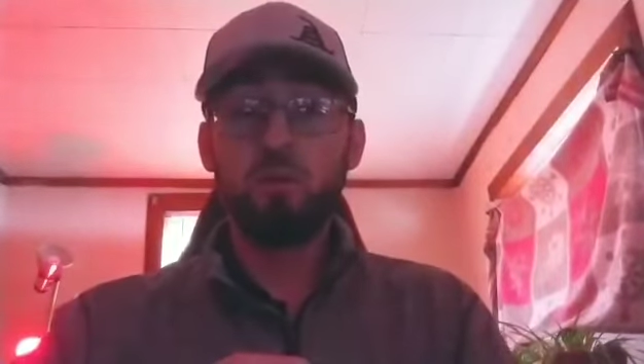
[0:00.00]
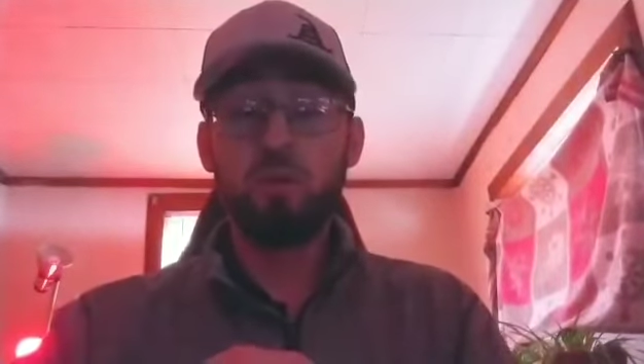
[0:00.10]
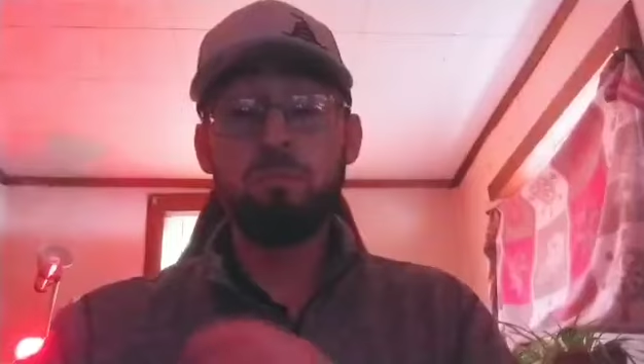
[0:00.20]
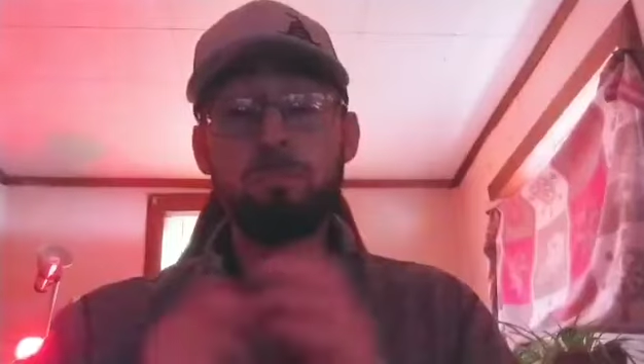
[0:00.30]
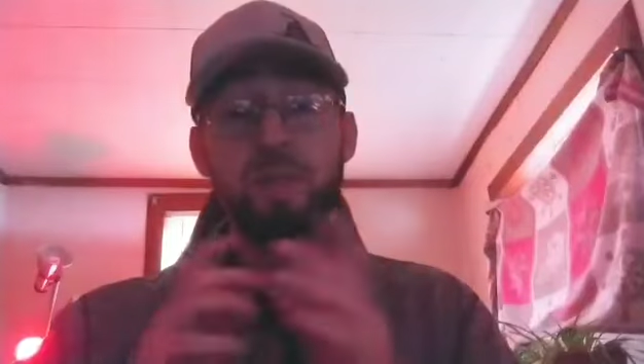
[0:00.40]

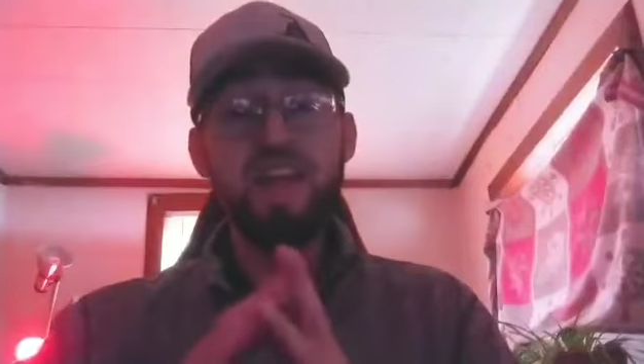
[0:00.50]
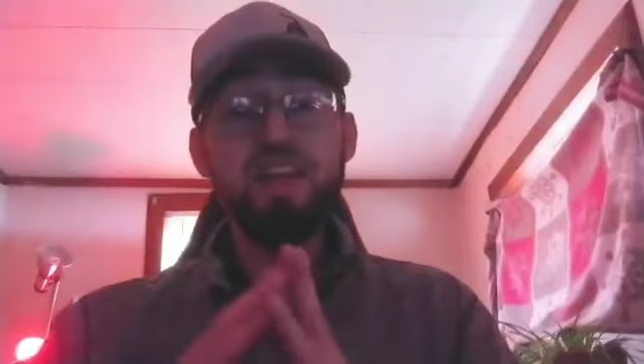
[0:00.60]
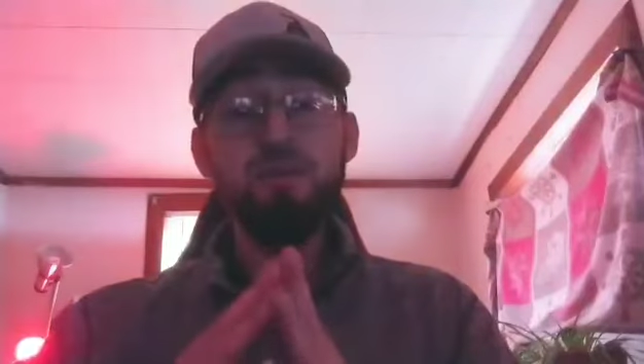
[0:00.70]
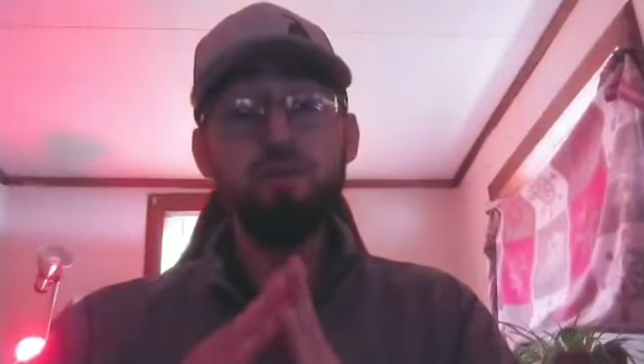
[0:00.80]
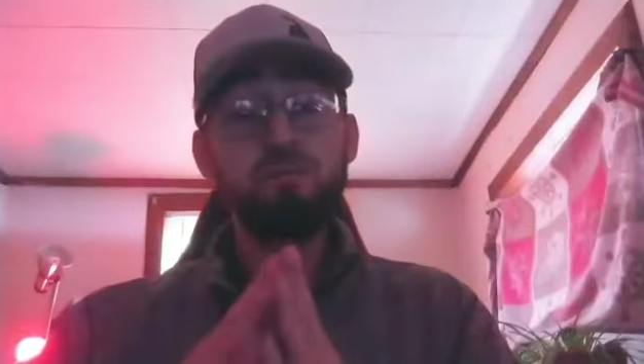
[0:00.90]
We
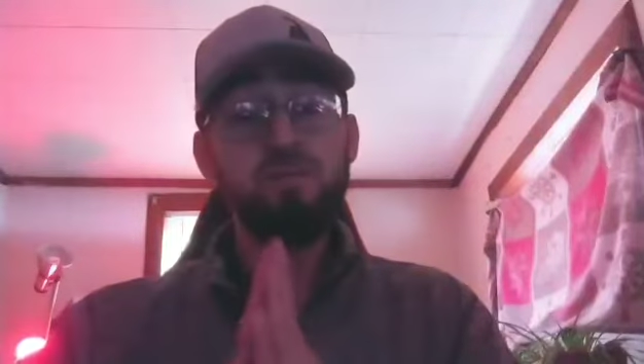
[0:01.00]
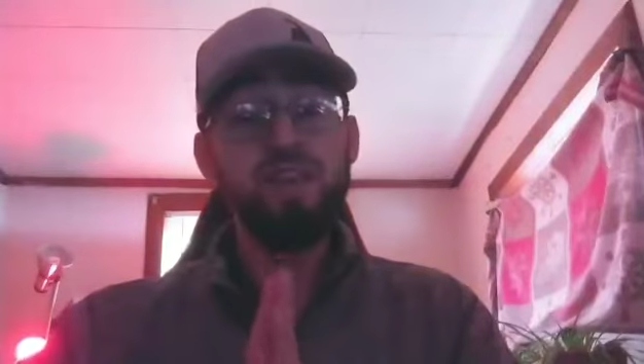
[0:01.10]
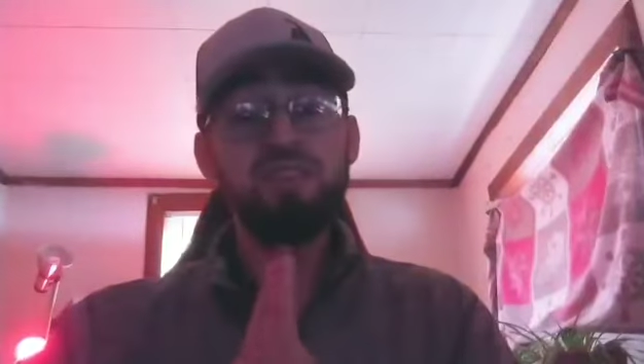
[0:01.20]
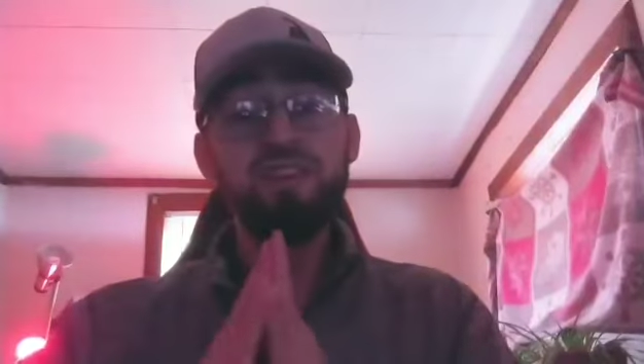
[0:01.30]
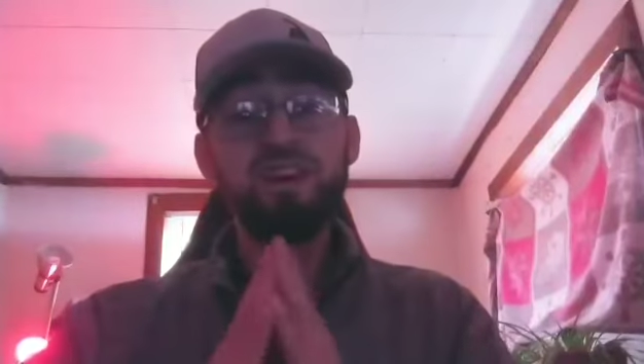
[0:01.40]
may or
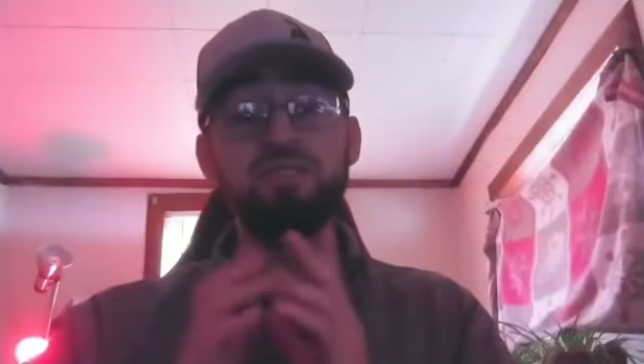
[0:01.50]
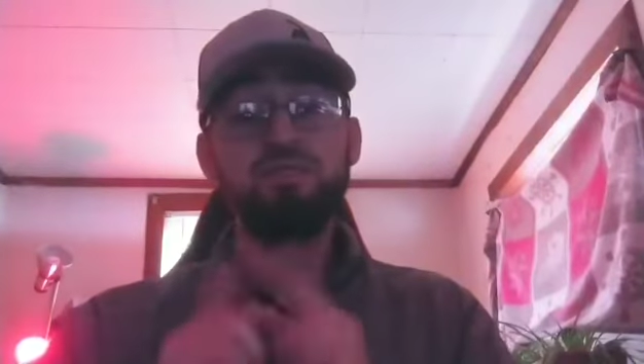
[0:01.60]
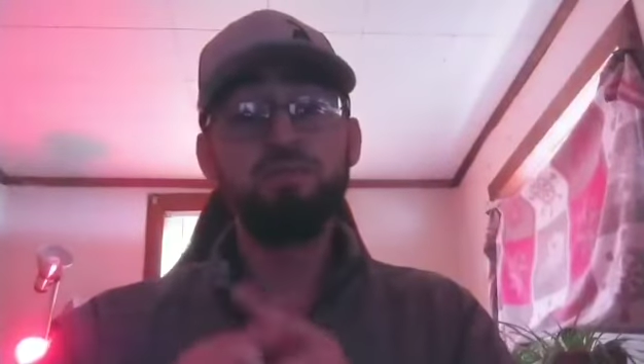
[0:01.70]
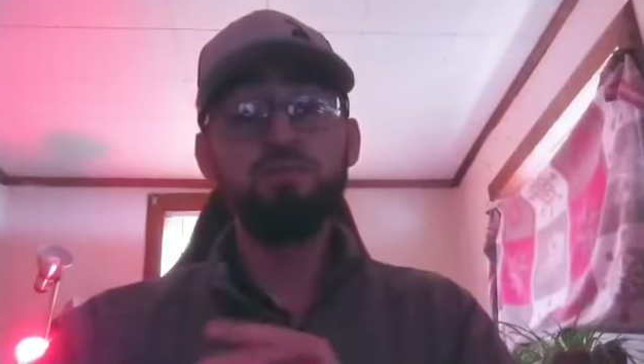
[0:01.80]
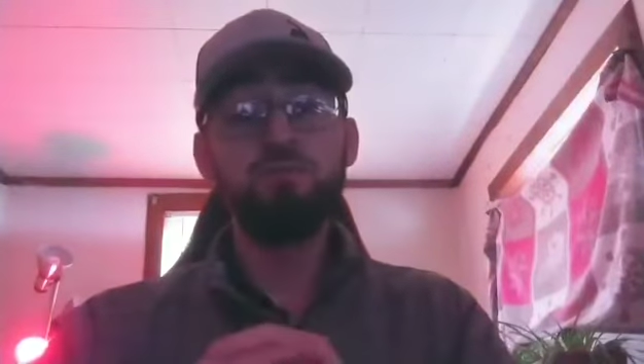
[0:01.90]
may not
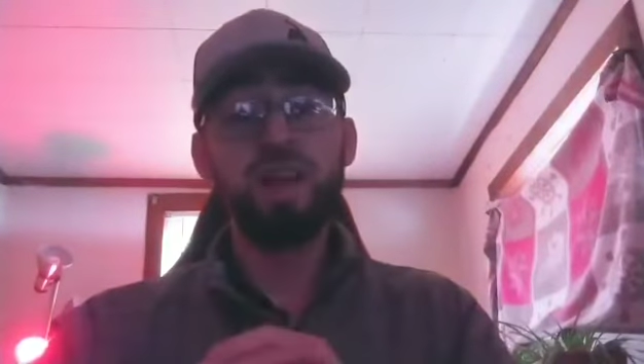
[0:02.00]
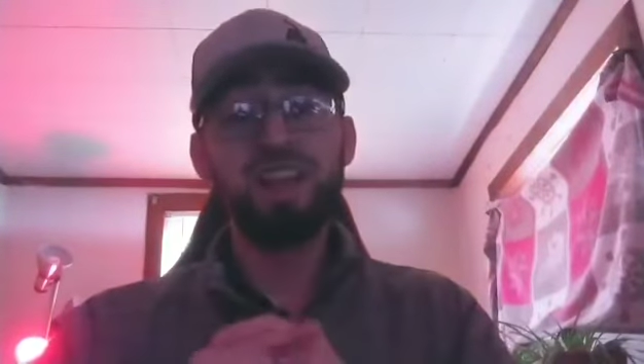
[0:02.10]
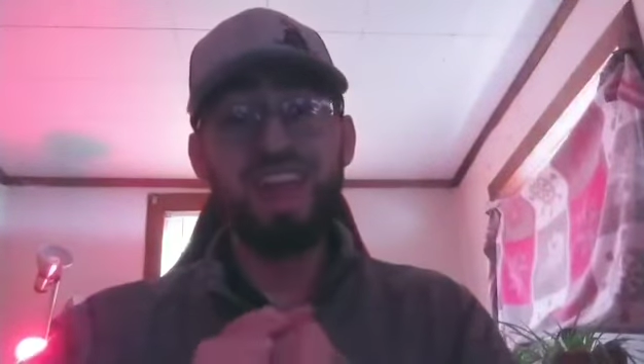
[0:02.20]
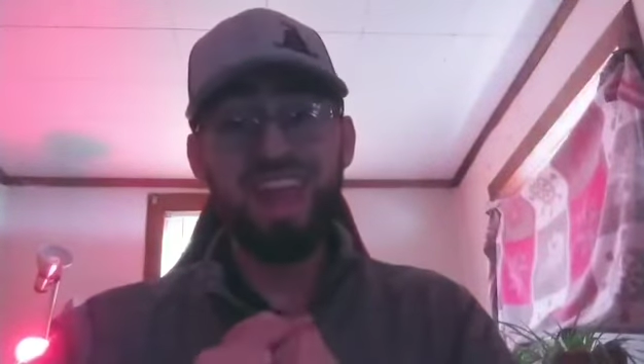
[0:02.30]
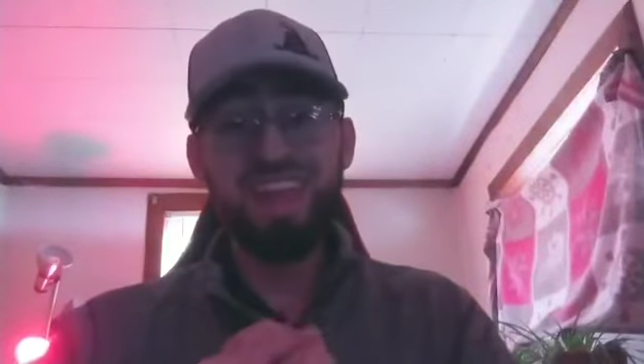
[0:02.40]
do
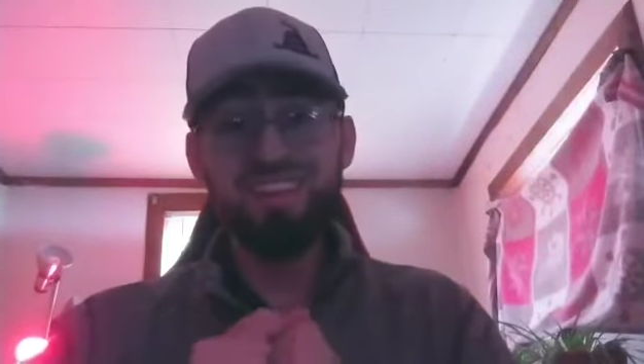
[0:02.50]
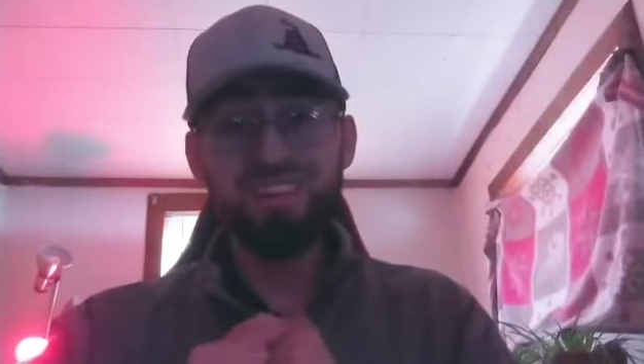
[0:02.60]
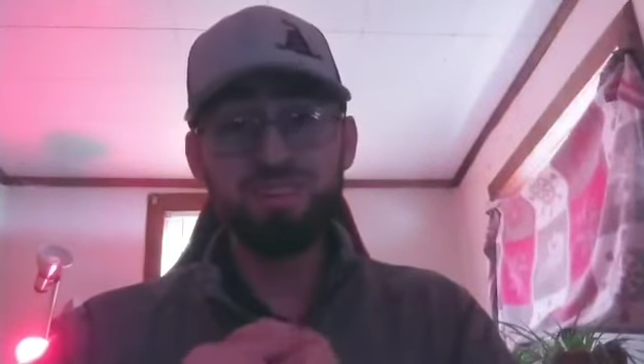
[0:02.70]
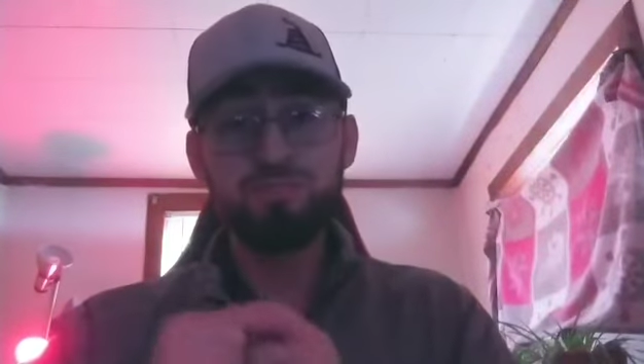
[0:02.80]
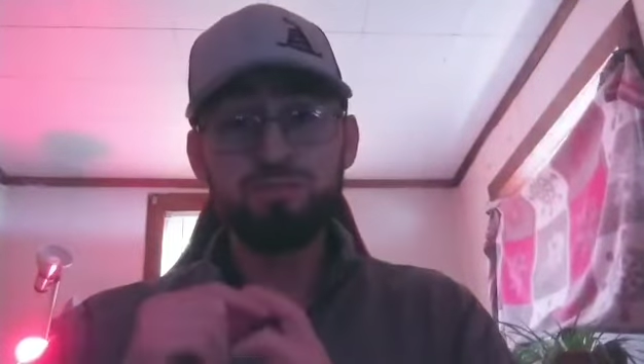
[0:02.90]
an
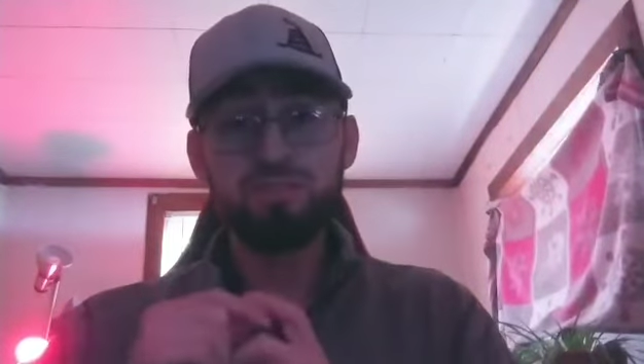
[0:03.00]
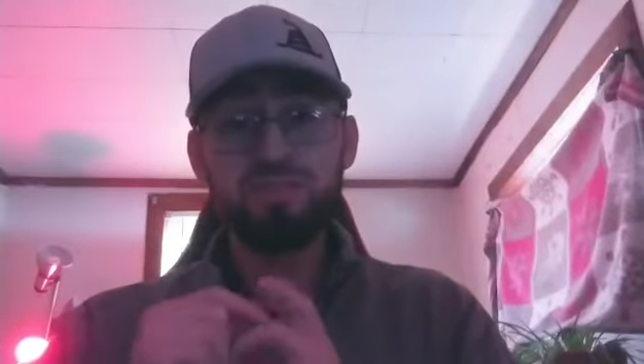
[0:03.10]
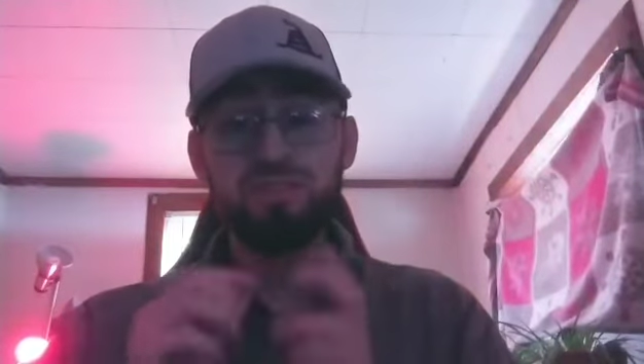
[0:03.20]
800